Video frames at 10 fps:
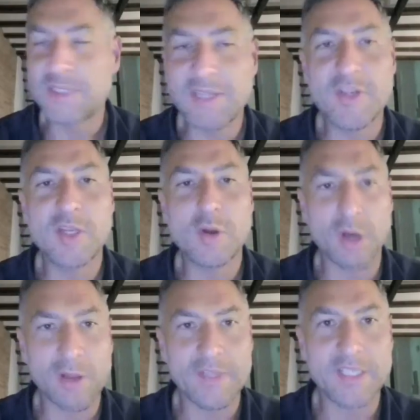definitely a
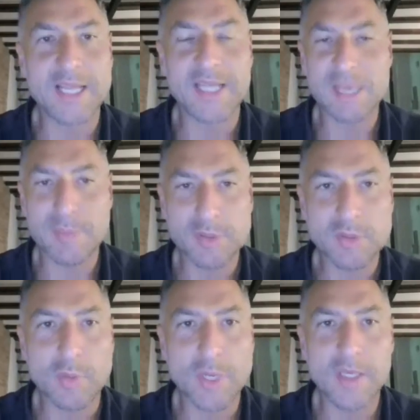lot of things that has
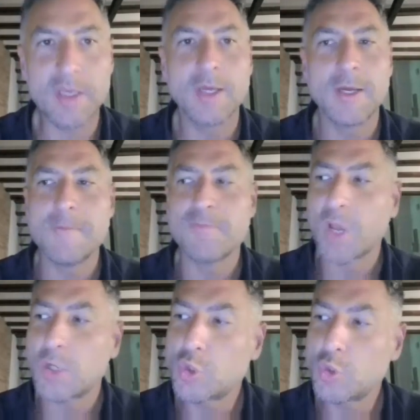happened already.
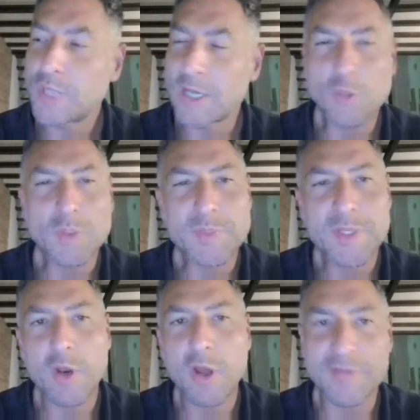Two, there has always
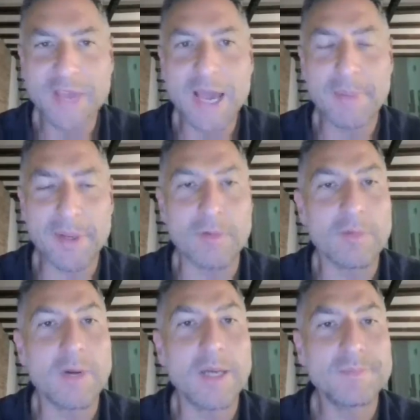been a lot of capital,
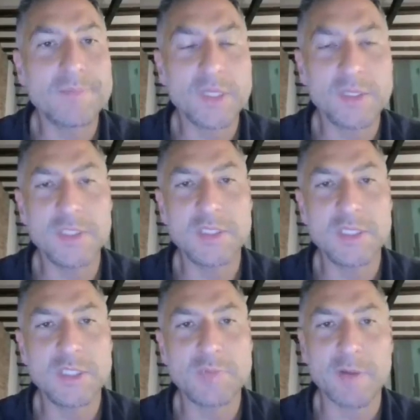right, in
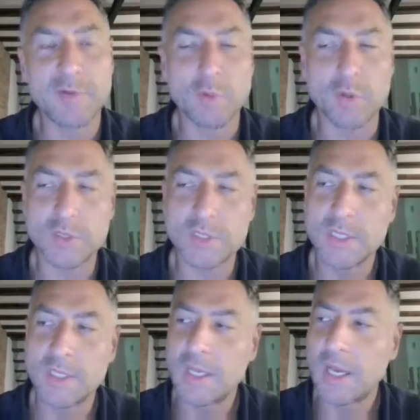this part of the world.
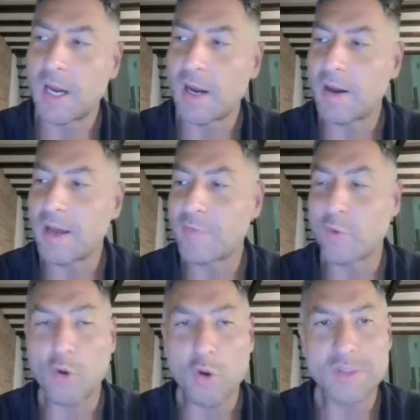And
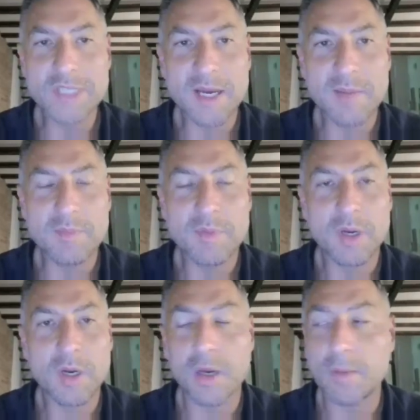for a long time,
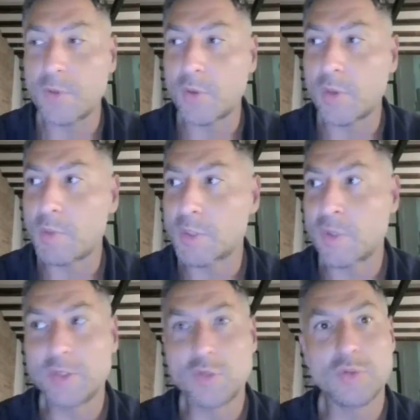it was
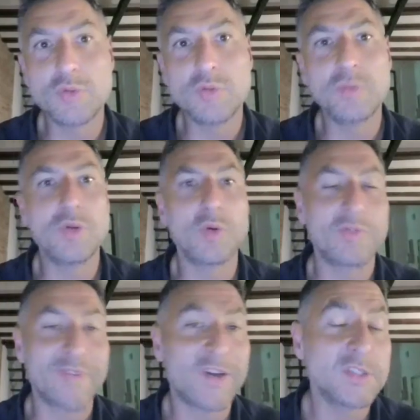going
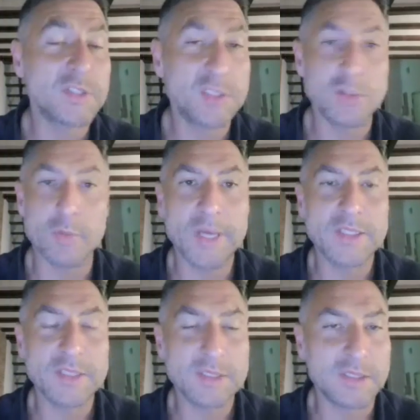to, funds in the
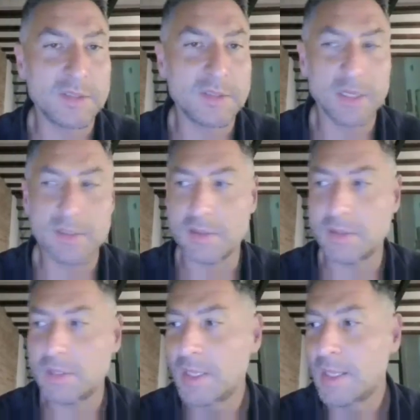West,
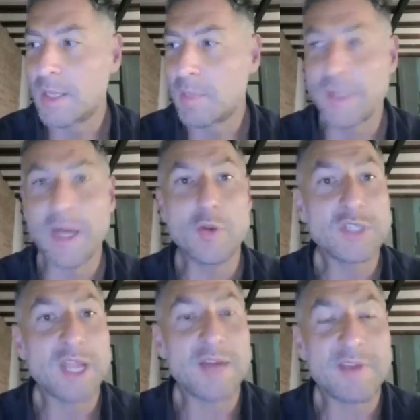but now you
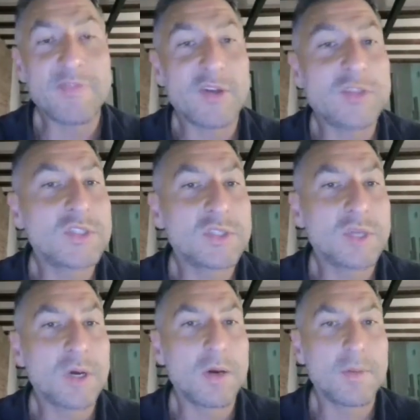start having funds,